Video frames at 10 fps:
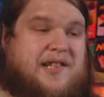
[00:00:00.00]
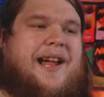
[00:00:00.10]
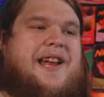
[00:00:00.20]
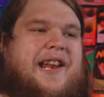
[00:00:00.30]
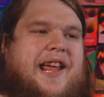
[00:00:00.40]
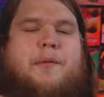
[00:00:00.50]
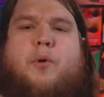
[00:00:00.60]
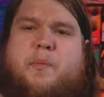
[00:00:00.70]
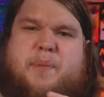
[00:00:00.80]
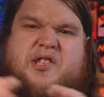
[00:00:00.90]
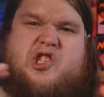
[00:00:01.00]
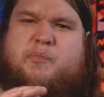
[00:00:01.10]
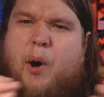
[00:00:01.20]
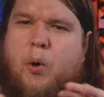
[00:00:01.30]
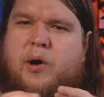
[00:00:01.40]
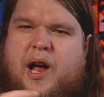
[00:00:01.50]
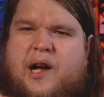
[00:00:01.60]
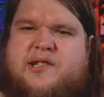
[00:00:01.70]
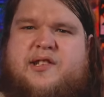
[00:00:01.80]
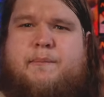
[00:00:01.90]
It does allow you to get a more bespoke,
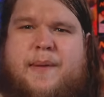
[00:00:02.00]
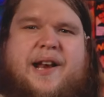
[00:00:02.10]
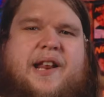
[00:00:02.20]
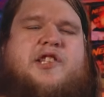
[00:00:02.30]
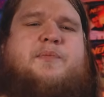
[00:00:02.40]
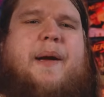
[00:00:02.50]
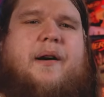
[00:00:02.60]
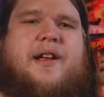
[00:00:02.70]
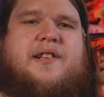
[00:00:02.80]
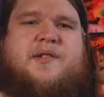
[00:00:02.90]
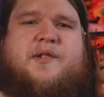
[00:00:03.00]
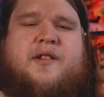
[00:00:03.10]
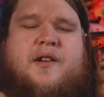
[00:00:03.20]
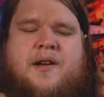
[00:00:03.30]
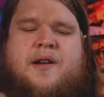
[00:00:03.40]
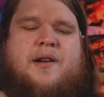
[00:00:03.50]
custom made experience,